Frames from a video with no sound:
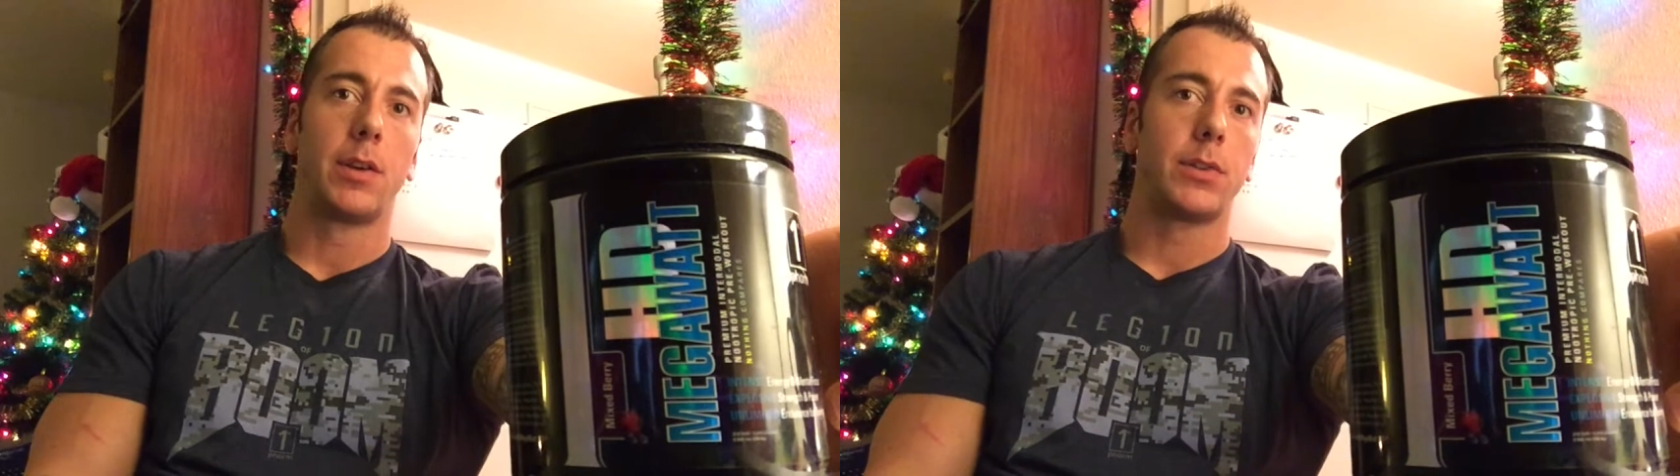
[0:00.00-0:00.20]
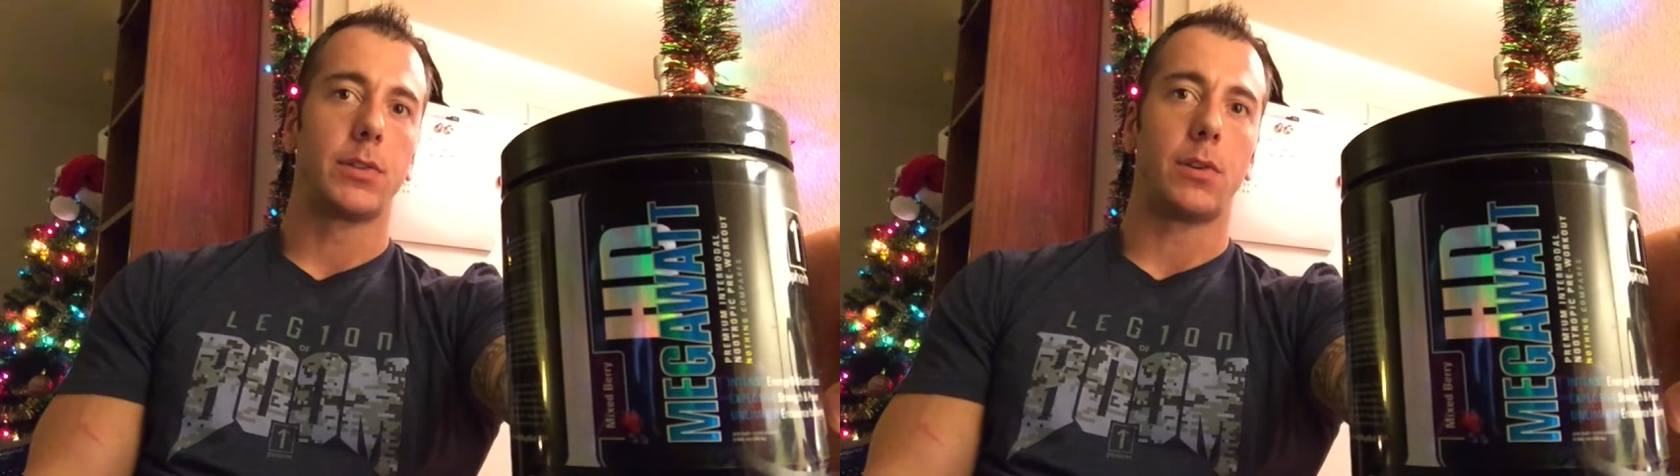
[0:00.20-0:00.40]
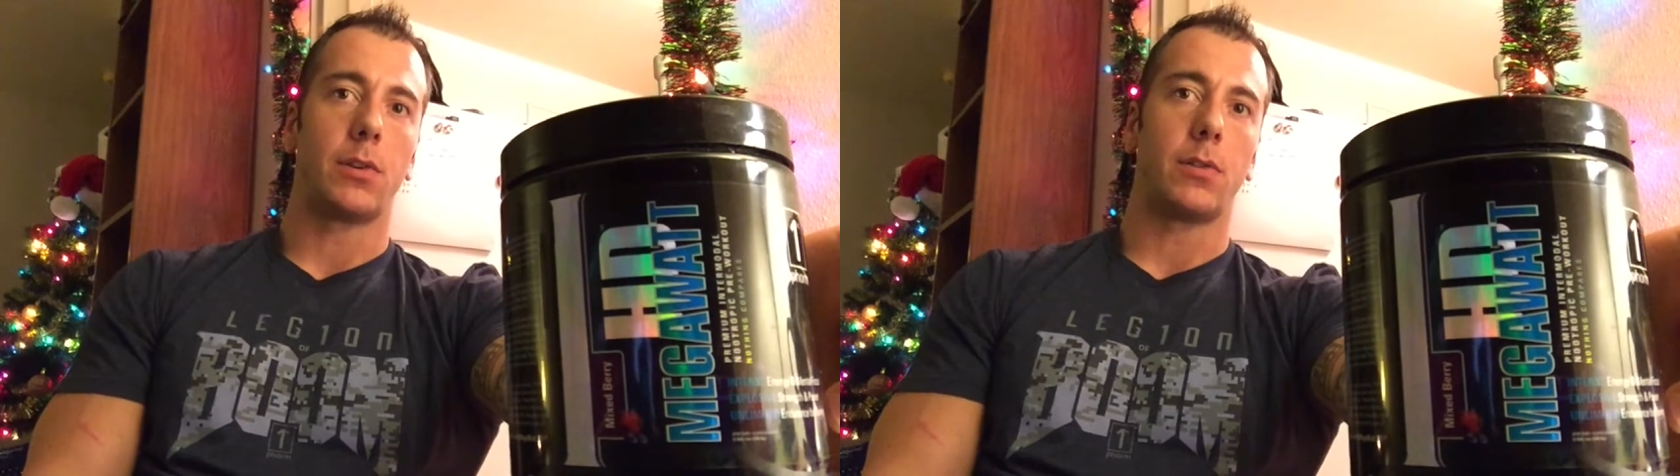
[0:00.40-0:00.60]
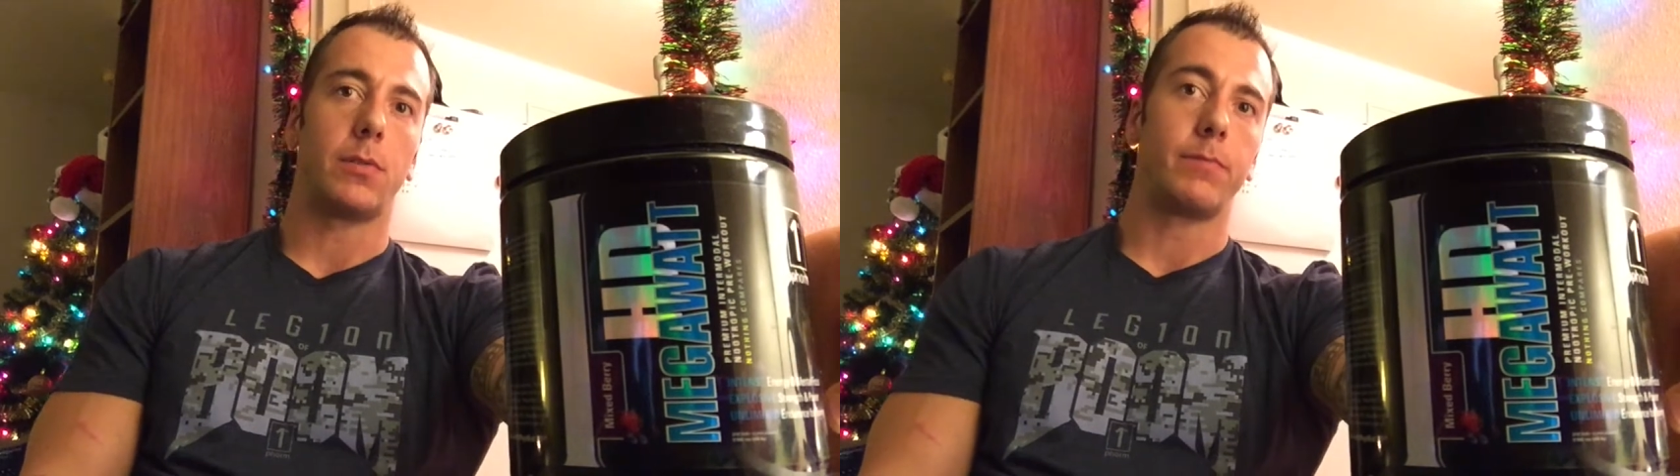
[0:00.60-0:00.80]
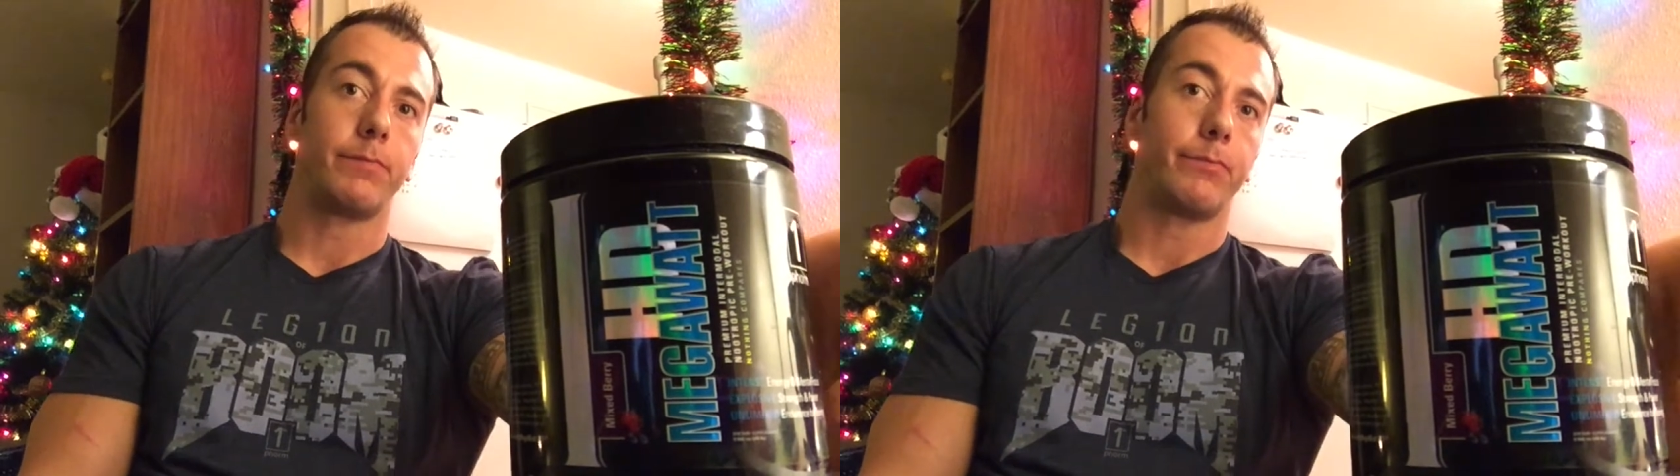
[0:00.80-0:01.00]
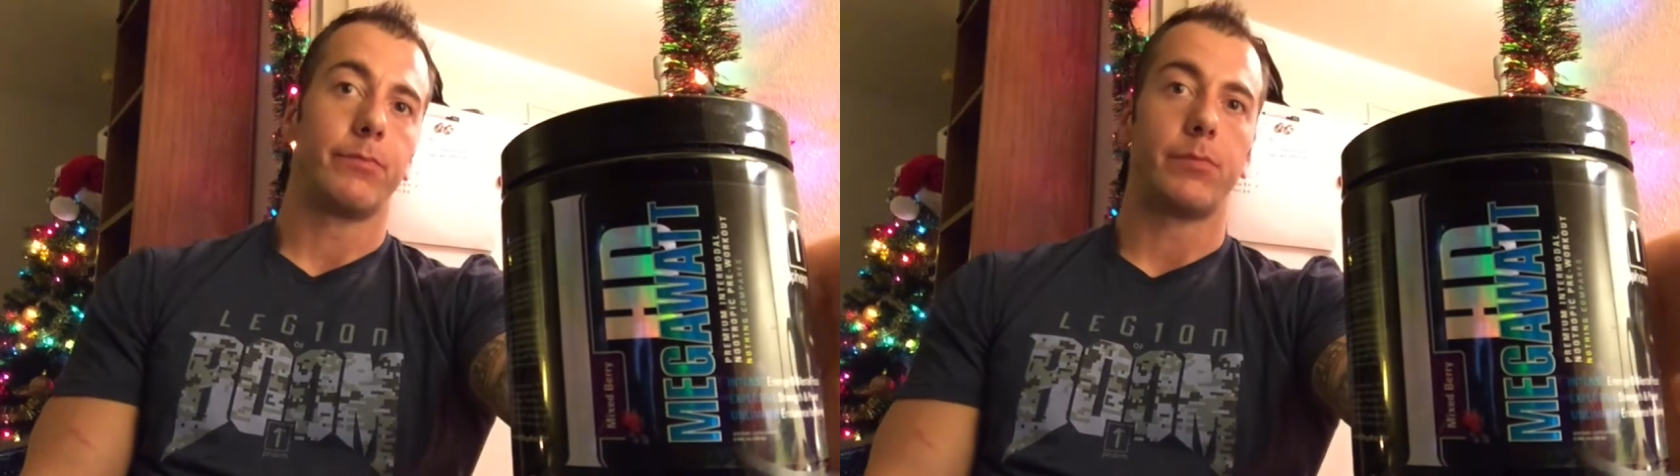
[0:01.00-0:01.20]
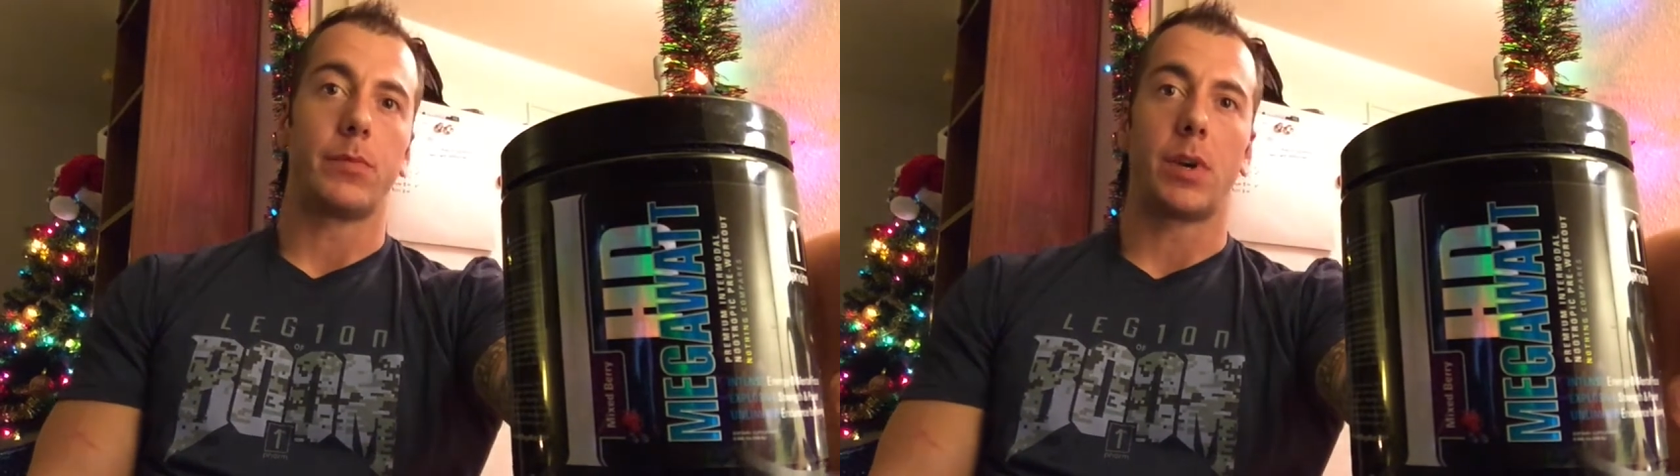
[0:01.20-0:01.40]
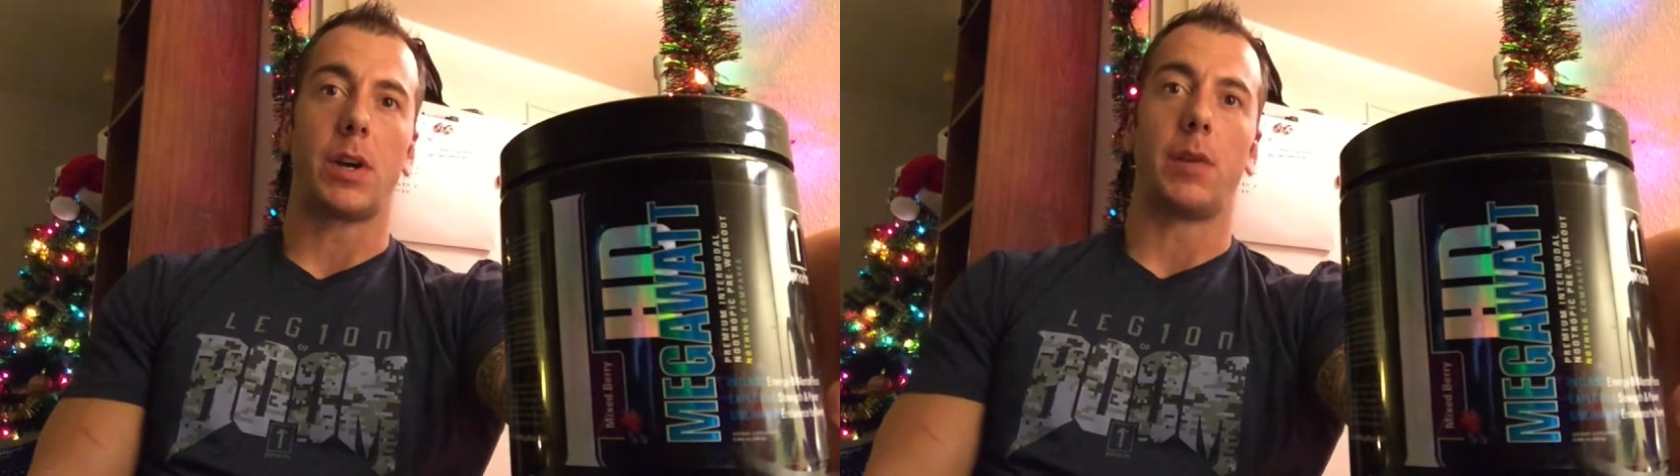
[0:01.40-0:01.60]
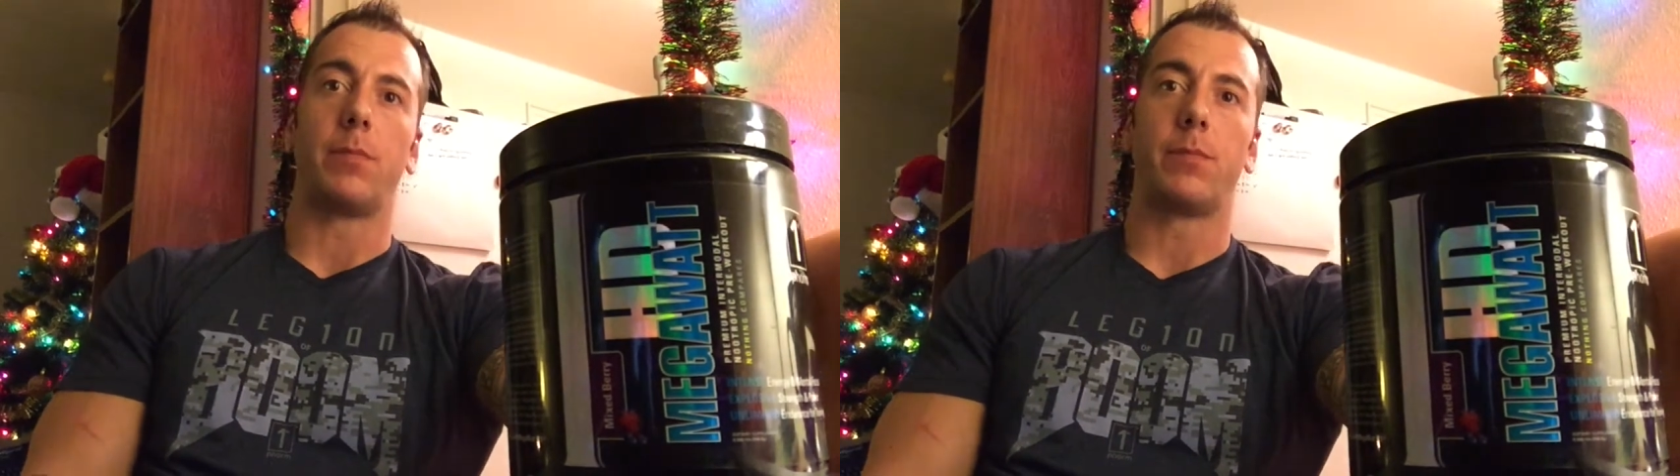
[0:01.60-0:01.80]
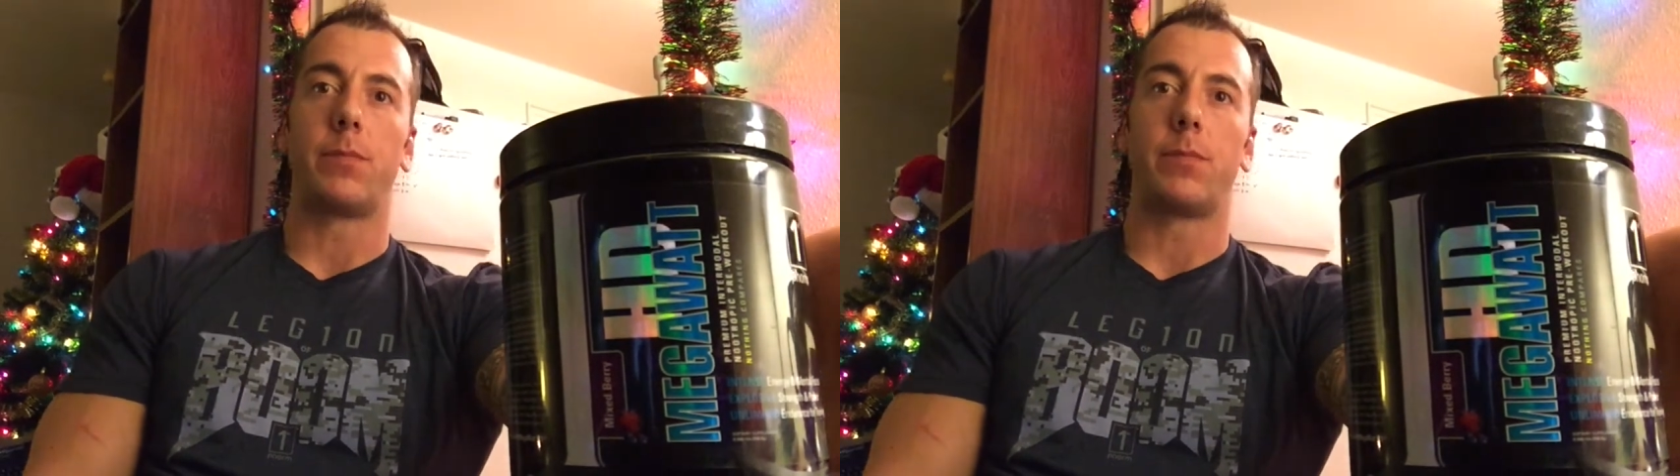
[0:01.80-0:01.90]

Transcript: So I,